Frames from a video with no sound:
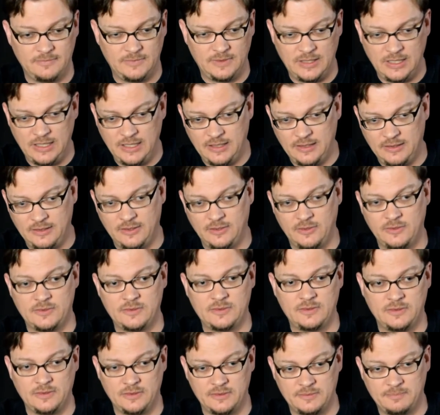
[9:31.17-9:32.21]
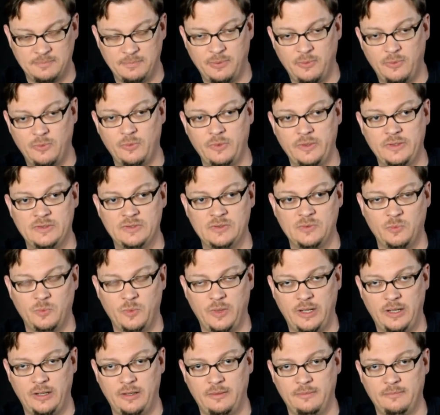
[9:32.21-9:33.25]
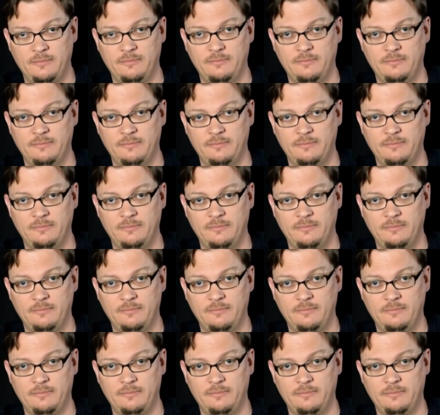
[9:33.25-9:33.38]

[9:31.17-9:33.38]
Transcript: there's points where